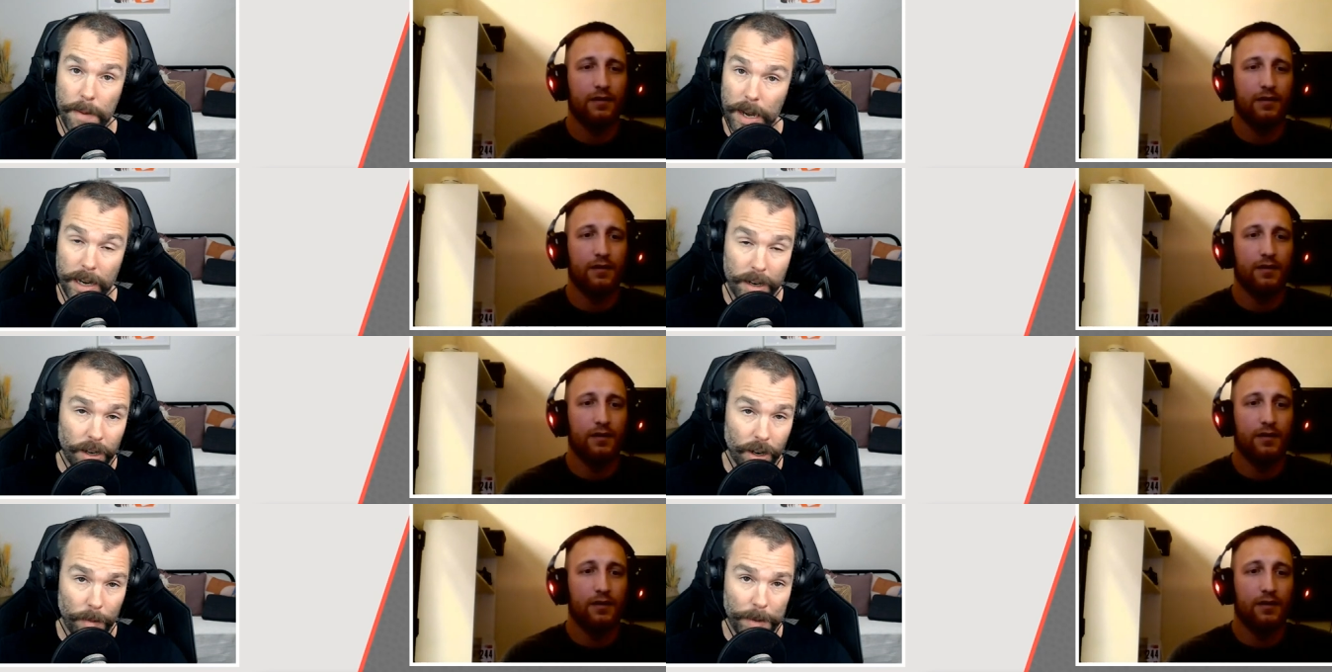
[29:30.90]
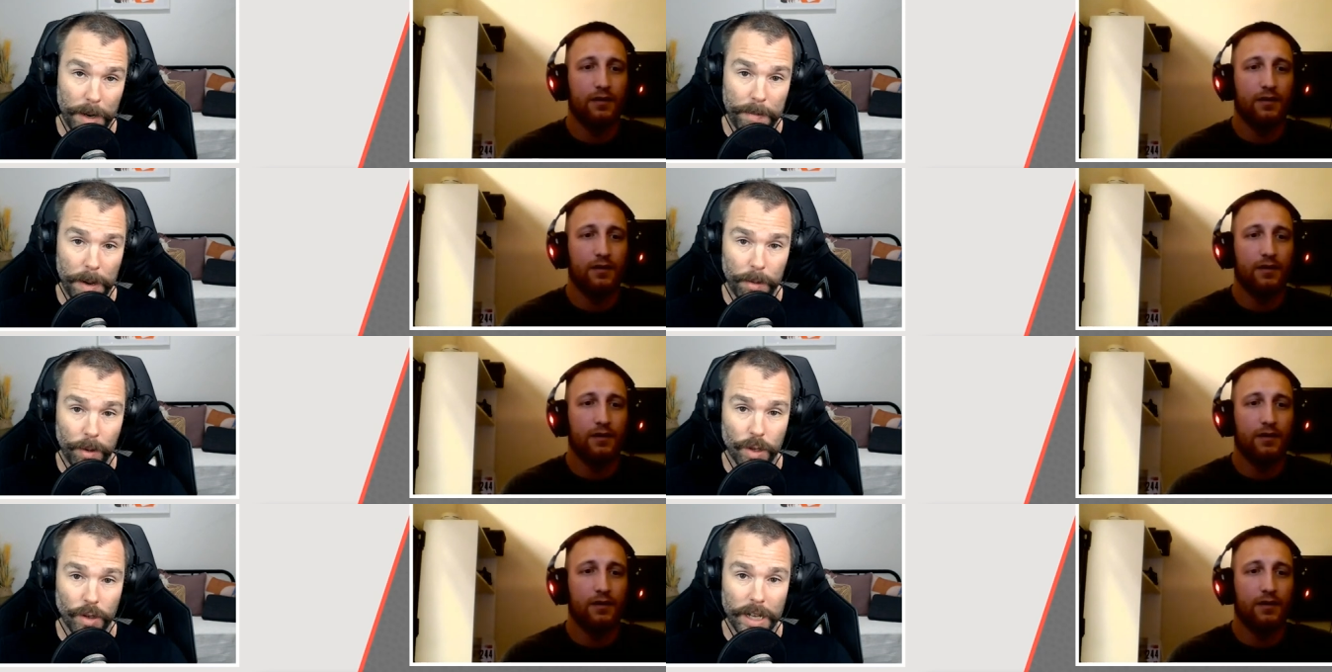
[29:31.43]
Speaker 1: mate. And not many
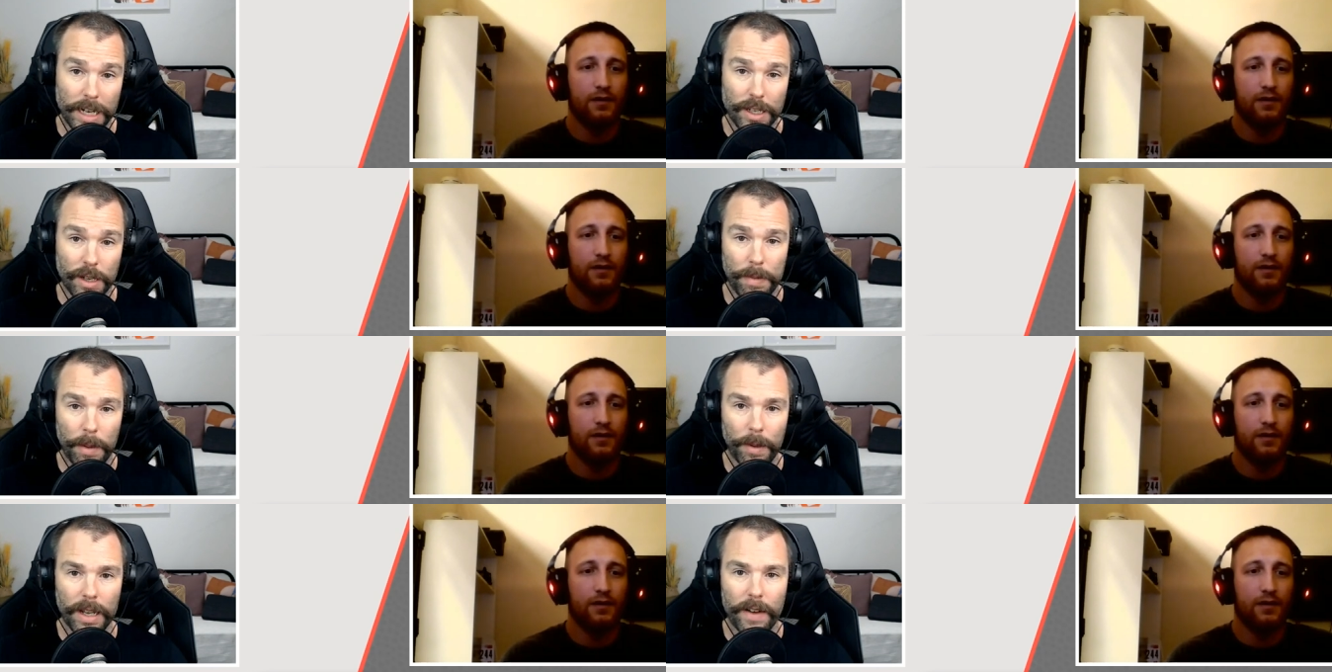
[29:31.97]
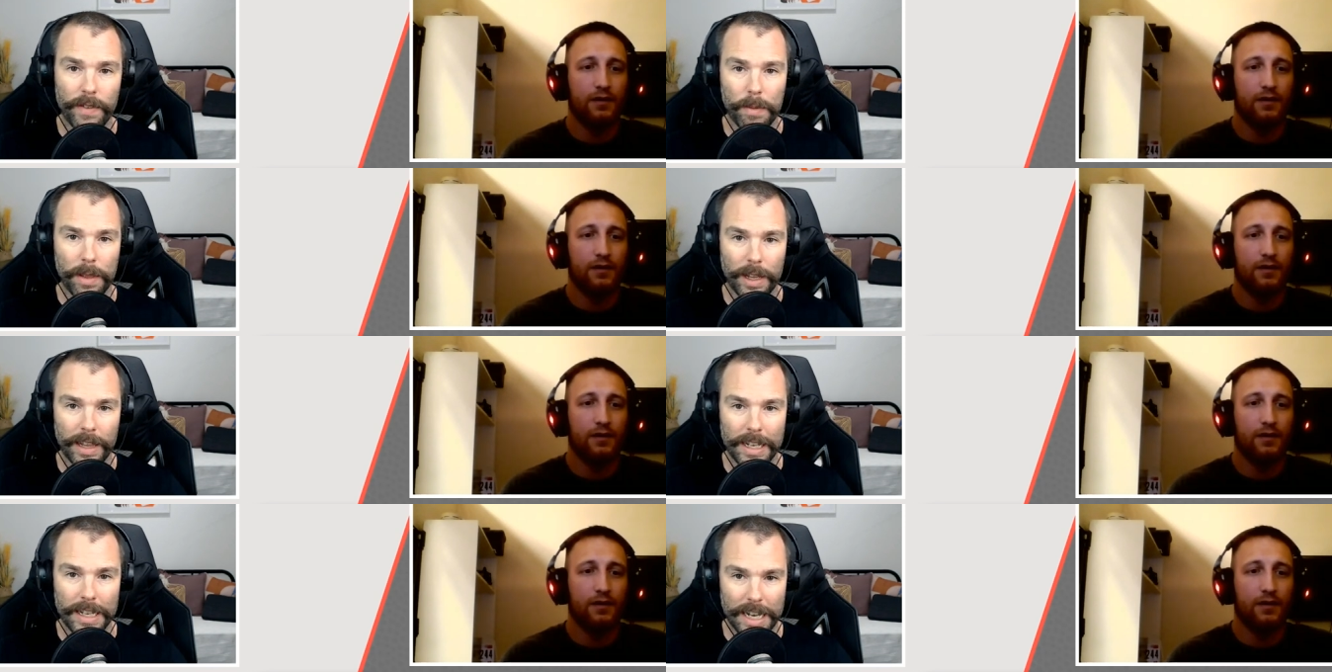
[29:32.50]
people do that, so people love him and
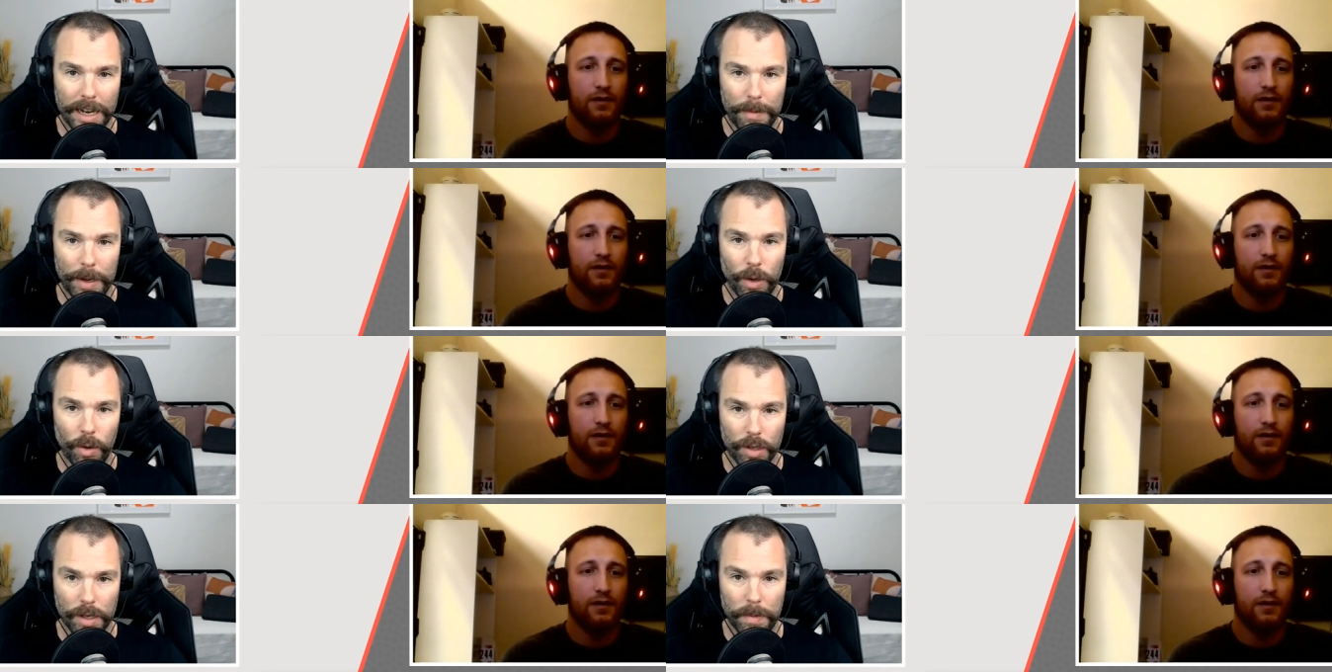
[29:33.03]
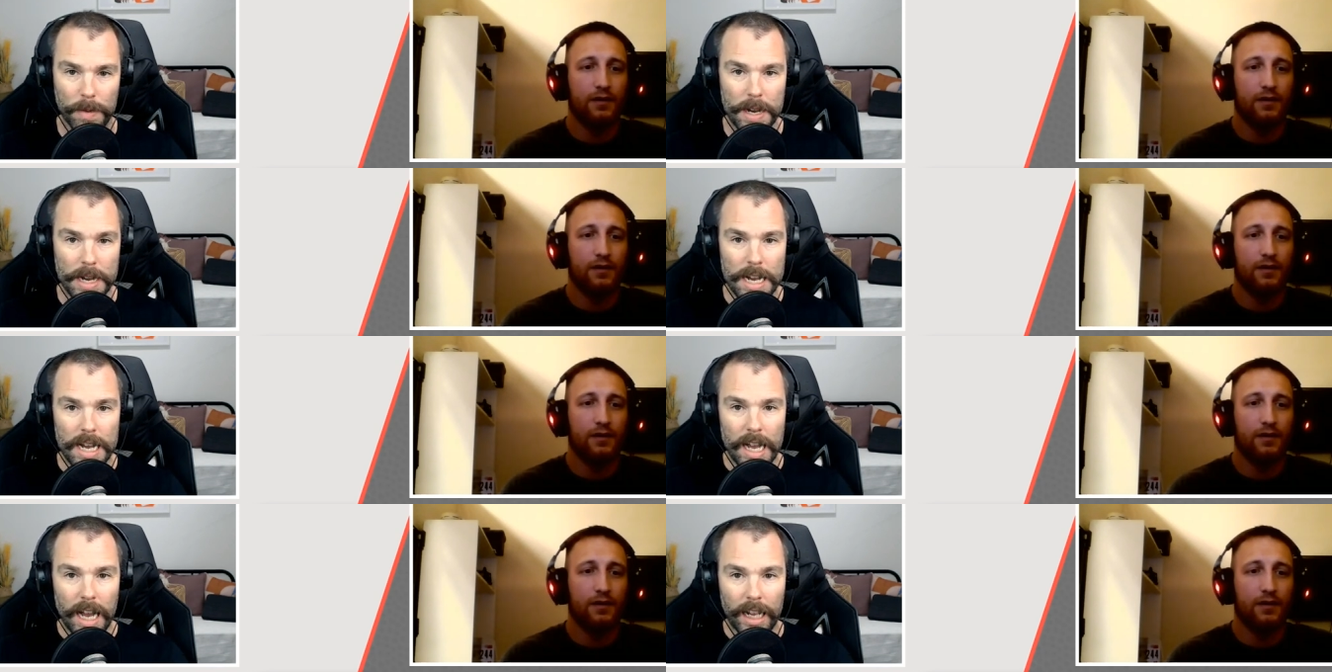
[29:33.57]
think he's going to be awesome.
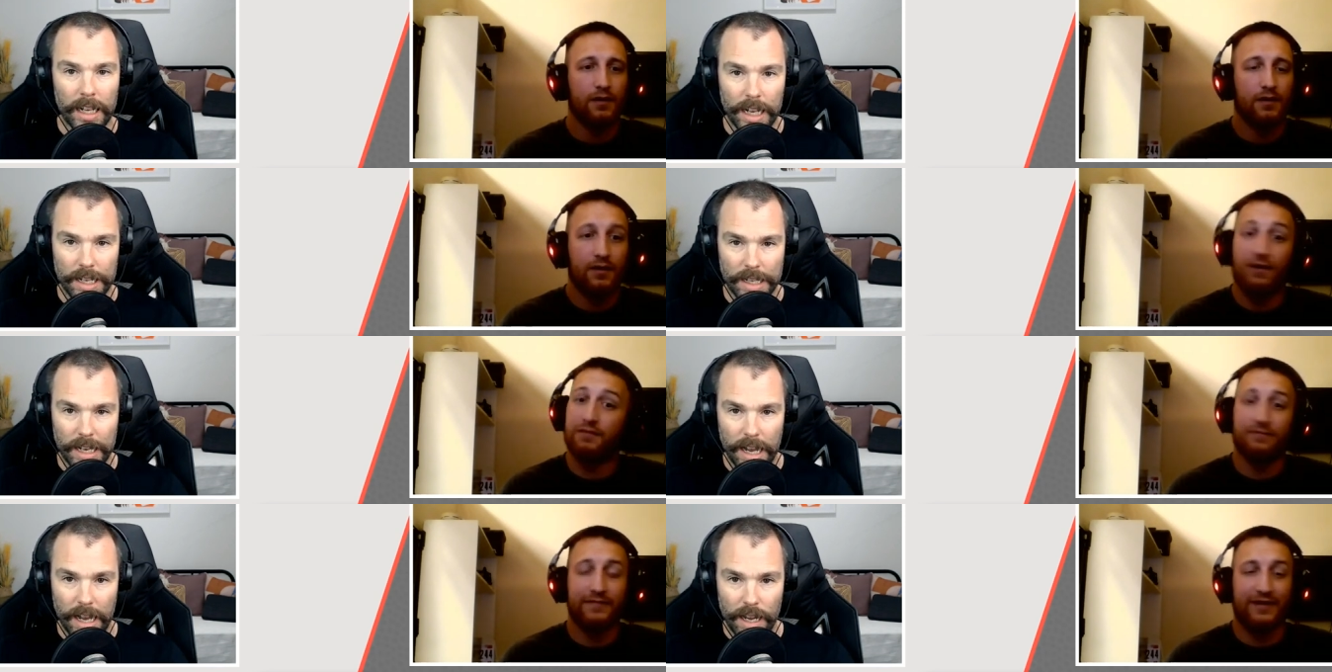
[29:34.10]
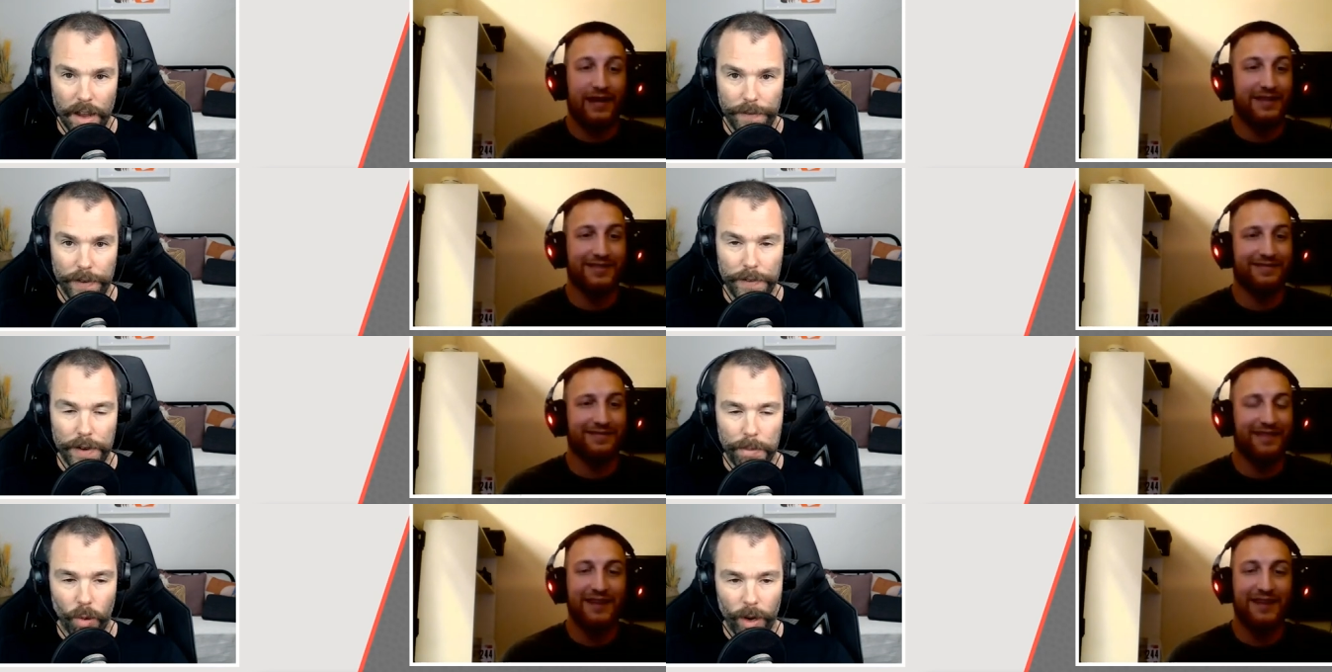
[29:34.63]
Unless uh, you know,
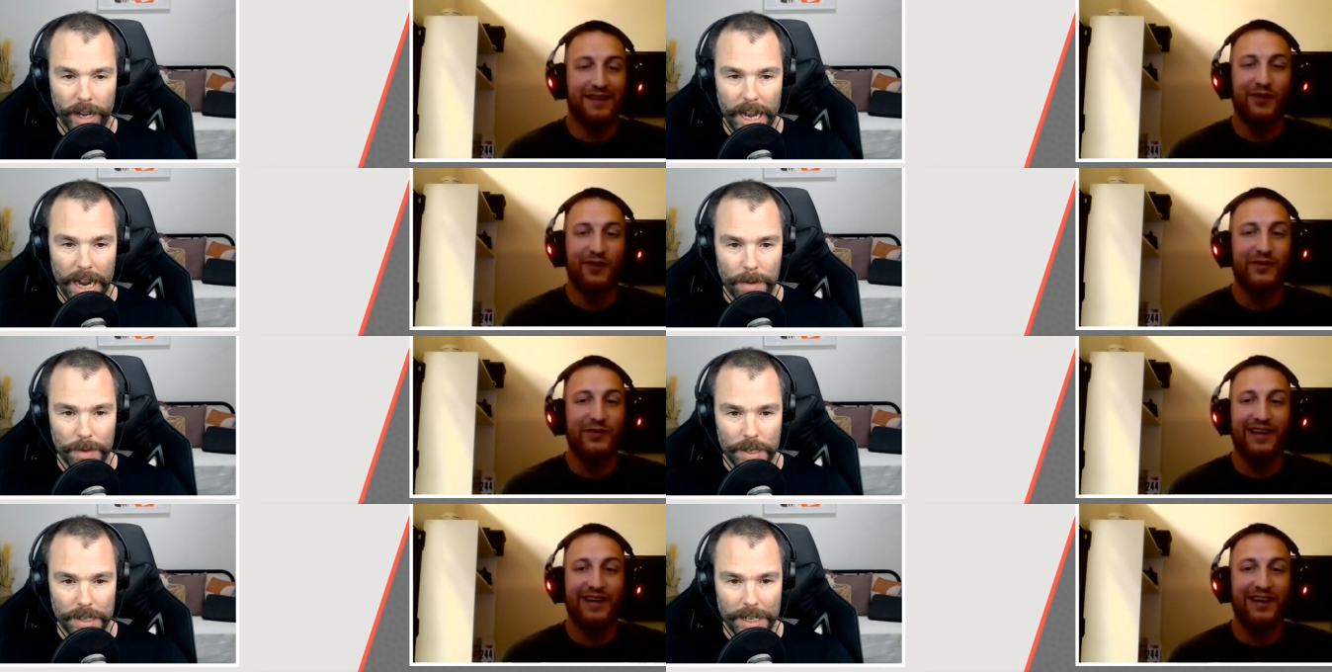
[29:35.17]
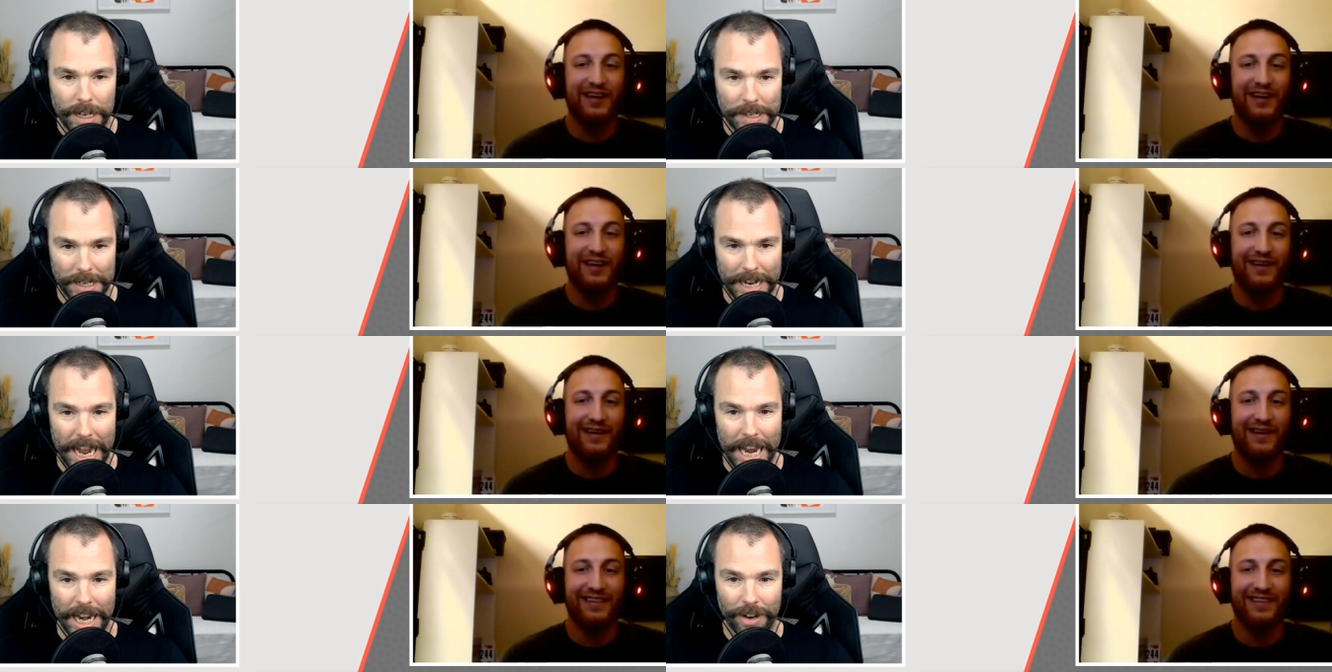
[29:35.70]
50 point games that's, is, is
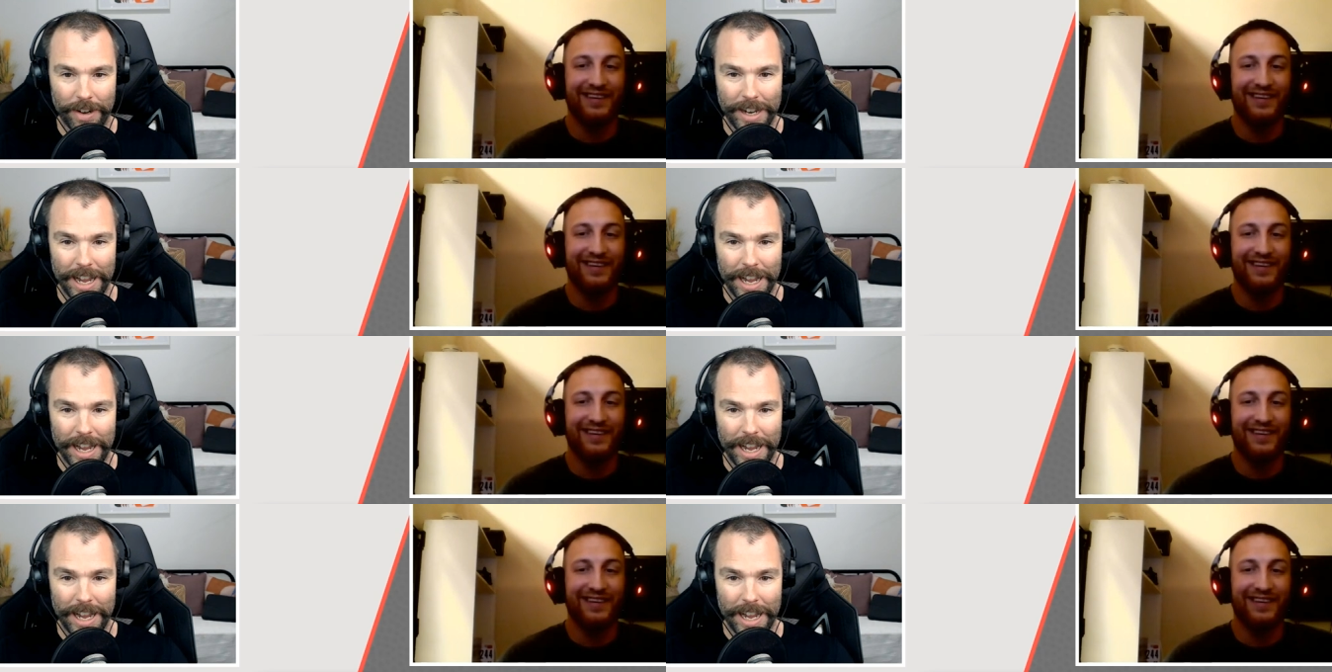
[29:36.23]
that's a category all you